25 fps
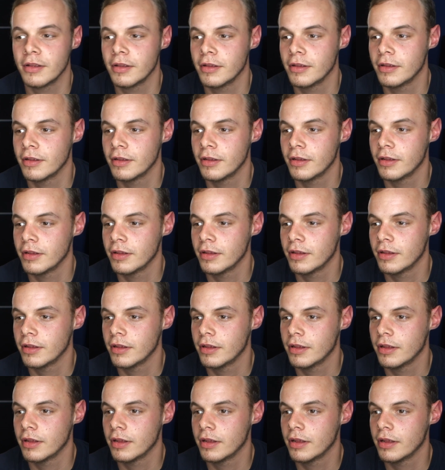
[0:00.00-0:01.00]

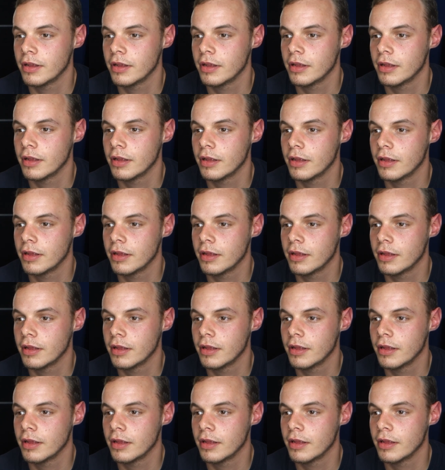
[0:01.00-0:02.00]

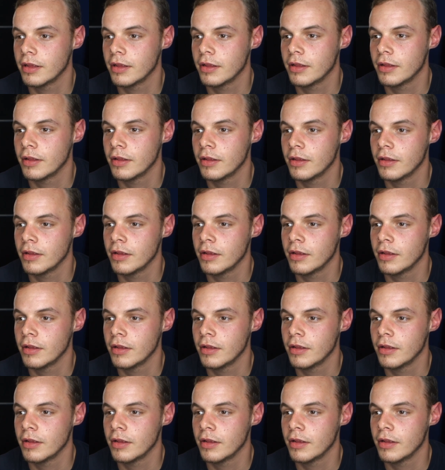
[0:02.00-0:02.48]
The person shown says nothing.